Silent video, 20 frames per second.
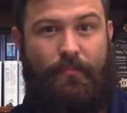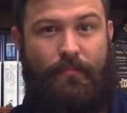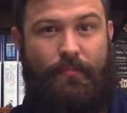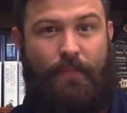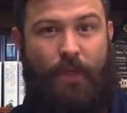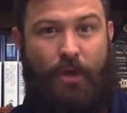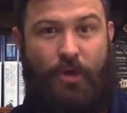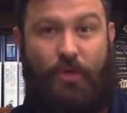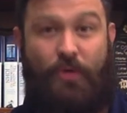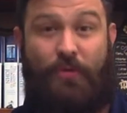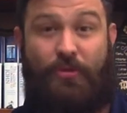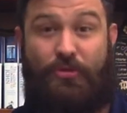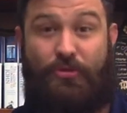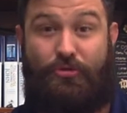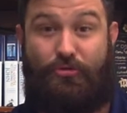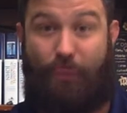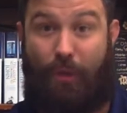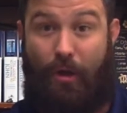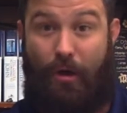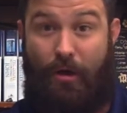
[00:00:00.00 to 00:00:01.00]
Are you a
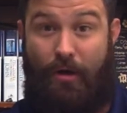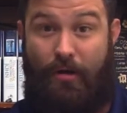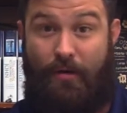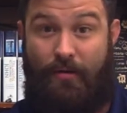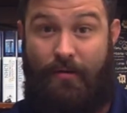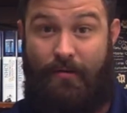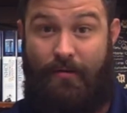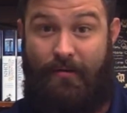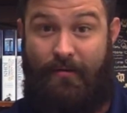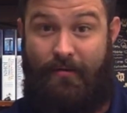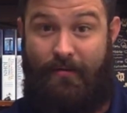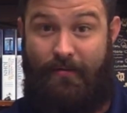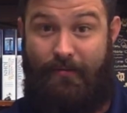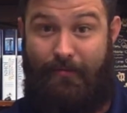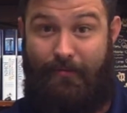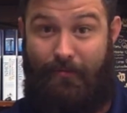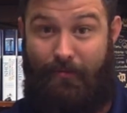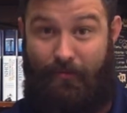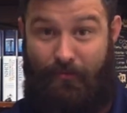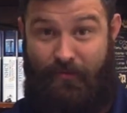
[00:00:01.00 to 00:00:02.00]
strong
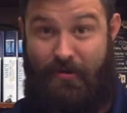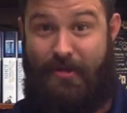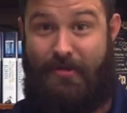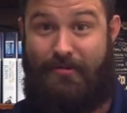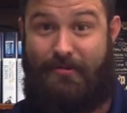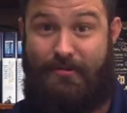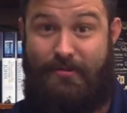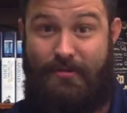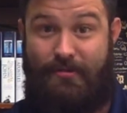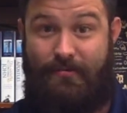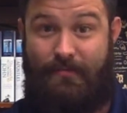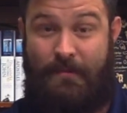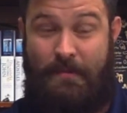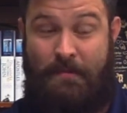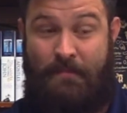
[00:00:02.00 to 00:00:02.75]
fence